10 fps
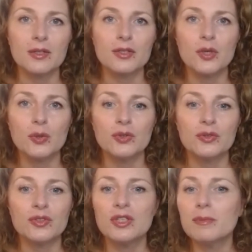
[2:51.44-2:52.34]
So
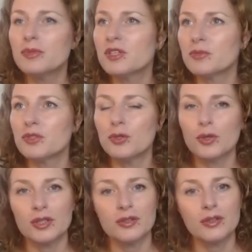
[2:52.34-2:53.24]
the symptoms you
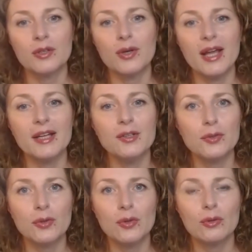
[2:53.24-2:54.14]
can relate
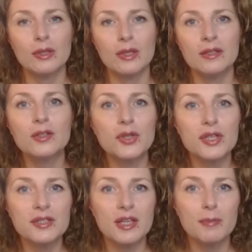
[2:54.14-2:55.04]
to
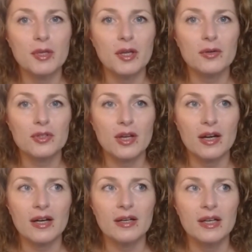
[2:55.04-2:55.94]
increased TPOs
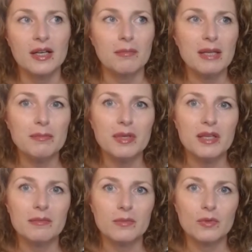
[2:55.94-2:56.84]
are
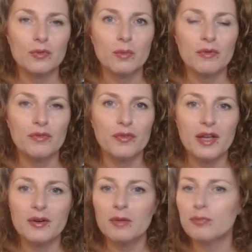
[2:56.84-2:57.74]
maybe from a
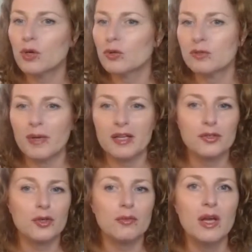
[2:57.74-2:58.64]
very broad
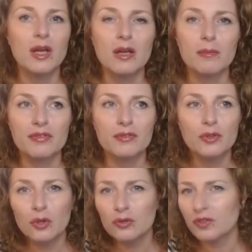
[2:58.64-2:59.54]
spectrum of
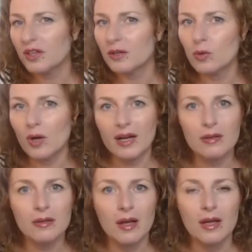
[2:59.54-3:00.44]
not feeling
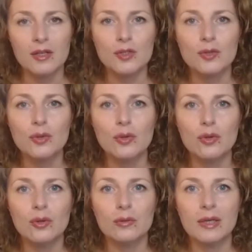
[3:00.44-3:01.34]
well
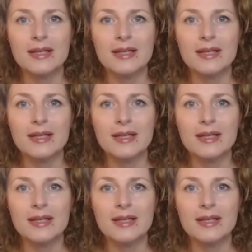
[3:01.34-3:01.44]
to